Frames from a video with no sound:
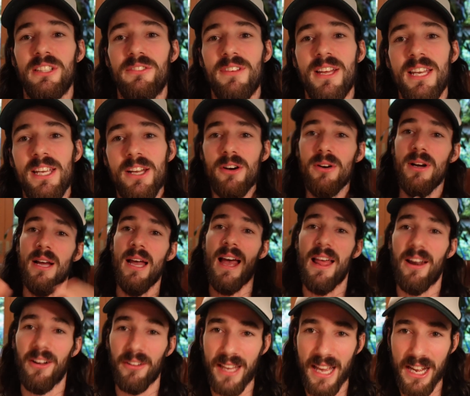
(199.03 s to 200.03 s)
the video
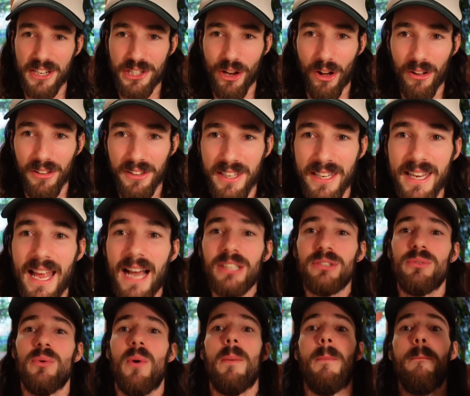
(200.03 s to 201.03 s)
and I'll catch y'all in the
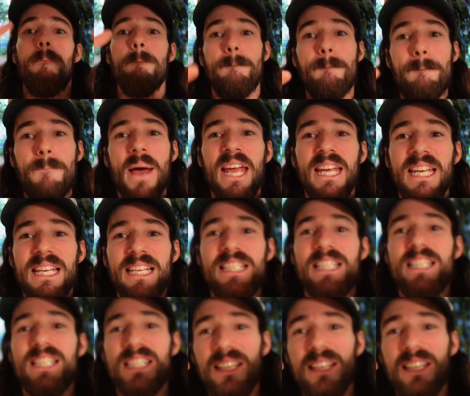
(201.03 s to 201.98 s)
next one. Peace.